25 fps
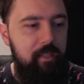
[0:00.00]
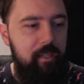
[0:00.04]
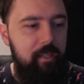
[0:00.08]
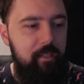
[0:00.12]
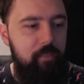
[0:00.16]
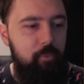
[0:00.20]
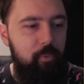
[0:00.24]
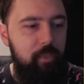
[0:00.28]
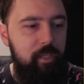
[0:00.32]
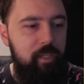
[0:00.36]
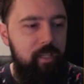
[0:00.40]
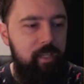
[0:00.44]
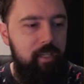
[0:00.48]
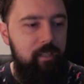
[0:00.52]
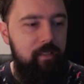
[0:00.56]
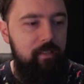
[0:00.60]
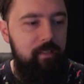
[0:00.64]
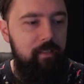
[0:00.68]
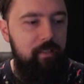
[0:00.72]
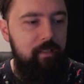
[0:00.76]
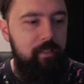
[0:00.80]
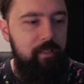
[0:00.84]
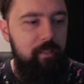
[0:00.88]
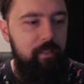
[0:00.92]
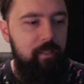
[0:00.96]
that we hit
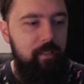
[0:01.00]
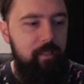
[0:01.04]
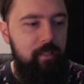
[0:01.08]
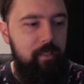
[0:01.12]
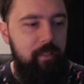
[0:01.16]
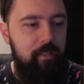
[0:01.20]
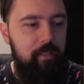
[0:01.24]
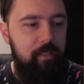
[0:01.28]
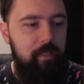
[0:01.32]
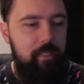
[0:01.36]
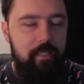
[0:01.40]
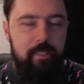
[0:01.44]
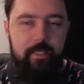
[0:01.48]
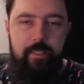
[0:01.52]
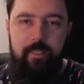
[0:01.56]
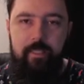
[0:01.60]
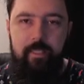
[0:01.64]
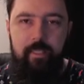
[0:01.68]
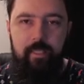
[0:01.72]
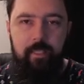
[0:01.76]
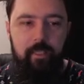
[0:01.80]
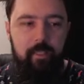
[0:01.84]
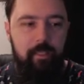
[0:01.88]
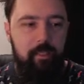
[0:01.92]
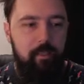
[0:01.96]
uh, this
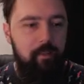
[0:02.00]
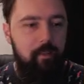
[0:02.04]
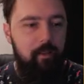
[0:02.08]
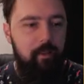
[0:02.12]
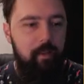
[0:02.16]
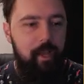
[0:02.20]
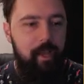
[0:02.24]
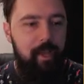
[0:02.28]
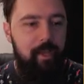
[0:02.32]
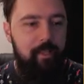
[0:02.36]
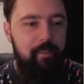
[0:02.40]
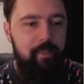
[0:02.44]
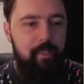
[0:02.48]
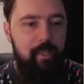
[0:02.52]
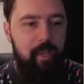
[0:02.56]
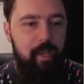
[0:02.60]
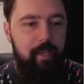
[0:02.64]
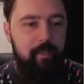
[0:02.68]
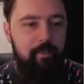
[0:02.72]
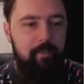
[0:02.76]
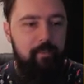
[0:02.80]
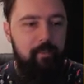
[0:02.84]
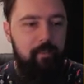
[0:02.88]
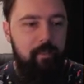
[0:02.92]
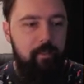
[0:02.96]
uh,
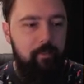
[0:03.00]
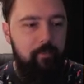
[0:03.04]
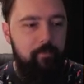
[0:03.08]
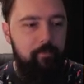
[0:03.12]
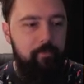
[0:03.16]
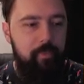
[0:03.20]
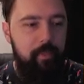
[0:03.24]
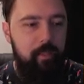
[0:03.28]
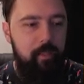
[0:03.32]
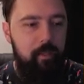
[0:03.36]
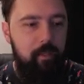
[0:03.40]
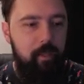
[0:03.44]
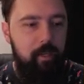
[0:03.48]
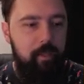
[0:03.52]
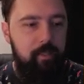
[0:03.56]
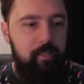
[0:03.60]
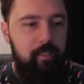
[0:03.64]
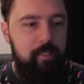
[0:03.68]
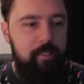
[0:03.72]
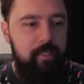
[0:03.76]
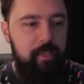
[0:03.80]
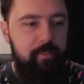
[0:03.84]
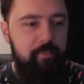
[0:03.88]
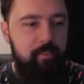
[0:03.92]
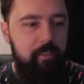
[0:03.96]
88,
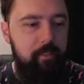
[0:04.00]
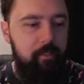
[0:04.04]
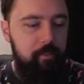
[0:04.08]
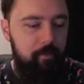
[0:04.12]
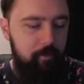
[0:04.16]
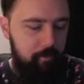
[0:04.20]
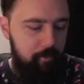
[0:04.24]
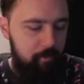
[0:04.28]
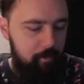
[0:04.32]
87